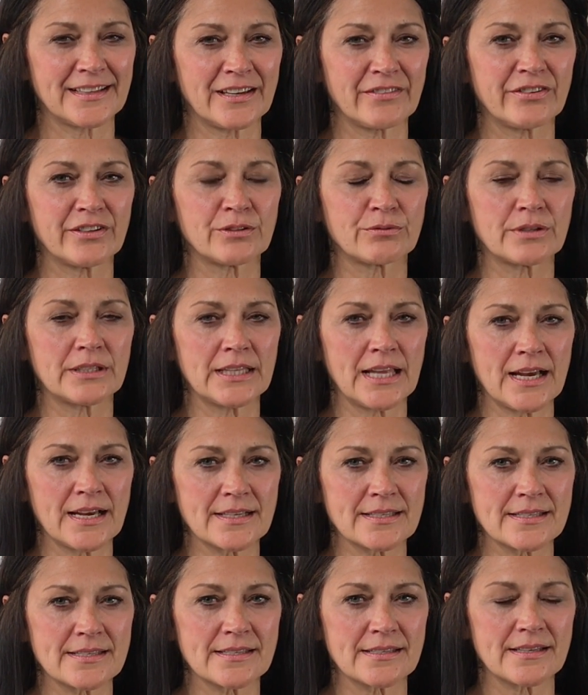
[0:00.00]
I feel
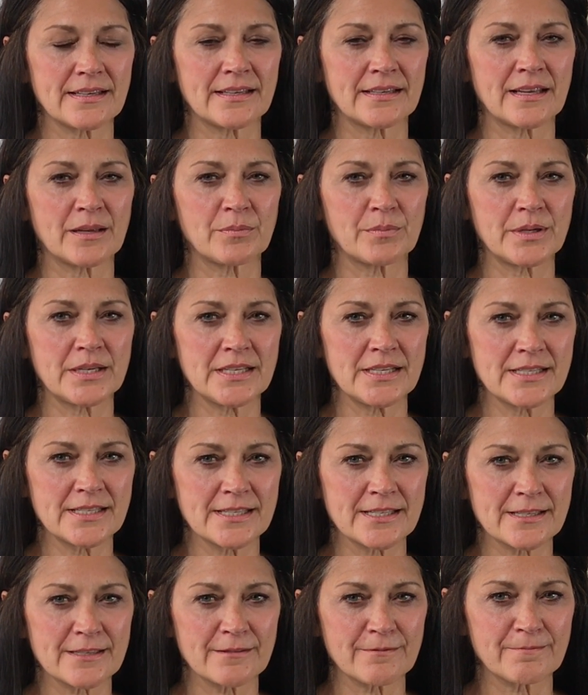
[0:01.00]
relaxed and at
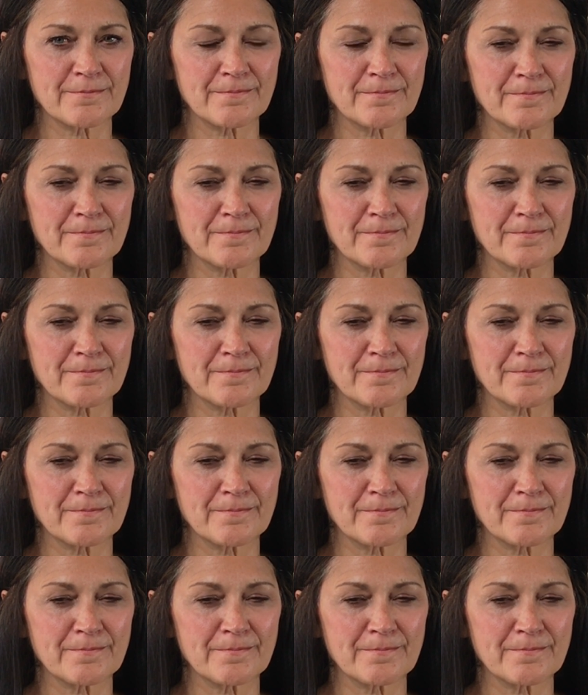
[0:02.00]
peace.